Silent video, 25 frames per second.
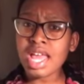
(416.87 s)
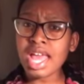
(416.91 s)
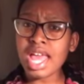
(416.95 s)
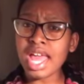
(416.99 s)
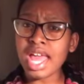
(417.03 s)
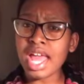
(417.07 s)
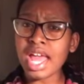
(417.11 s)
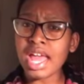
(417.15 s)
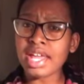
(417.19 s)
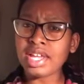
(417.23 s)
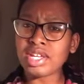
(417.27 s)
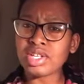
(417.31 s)

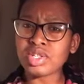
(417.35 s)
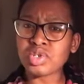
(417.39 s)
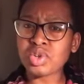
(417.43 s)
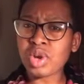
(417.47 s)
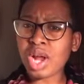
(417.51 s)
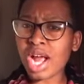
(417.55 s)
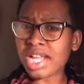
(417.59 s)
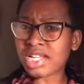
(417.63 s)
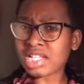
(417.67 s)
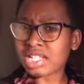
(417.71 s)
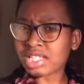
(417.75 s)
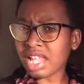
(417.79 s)
and
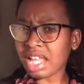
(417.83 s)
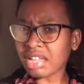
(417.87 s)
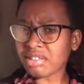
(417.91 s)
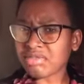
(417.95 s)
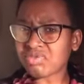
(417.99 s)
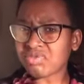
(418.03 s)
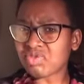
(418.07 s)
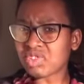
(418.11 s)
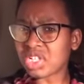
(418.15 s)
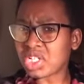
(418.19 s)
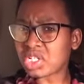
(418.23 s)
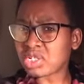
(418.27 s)
tried to like
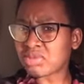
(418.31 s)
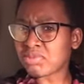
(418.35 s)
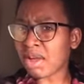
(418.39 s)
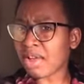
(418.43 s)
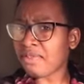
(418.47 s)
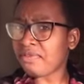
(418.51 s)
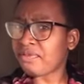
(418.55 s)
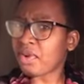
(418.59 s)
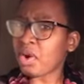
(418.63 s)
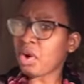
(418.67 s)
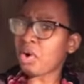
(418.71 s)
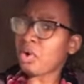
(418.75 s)
reach
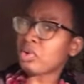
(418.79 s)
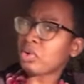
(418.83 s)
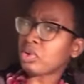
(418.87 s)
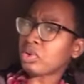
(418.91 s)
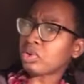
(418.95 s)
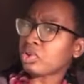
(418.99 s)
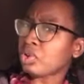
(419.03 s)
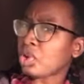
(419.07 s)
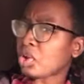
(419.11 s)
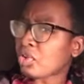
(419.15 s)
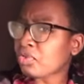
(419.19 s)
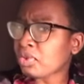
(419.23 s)
my phone
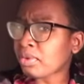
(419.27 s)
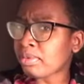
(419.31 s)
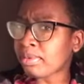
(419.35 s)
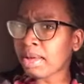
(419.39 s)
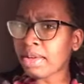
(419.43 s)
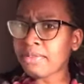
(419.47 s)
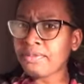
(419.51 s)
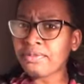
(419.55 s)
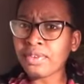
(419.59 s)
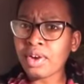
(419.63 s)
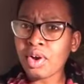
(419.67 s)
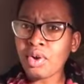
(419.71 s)
or look for
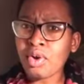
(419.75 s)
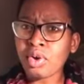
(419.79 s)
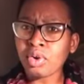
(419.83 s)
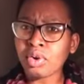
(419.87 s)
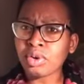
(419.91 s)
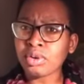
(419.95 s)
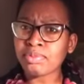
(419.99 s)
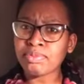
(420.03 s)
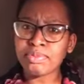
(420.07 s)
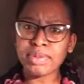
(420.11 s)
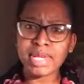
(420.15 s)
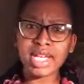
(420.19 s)
my
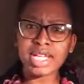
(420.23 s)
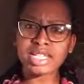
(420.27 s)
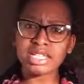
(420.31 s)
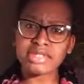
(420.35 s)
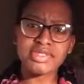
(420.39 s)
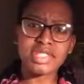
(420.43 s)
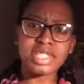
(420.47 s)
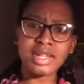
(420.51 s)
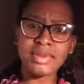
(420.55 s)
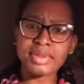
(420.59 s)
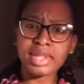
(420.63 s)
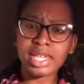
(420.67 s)
phone because
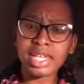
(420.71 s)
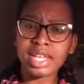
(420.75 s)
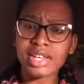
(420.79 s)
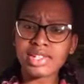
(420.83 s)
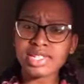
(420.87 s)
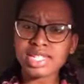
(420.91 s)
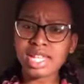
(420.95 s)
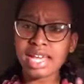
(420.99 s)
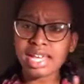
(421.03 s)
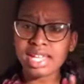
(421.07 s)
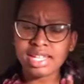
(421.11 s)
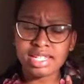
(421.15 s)
of something
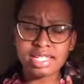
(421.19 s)
else I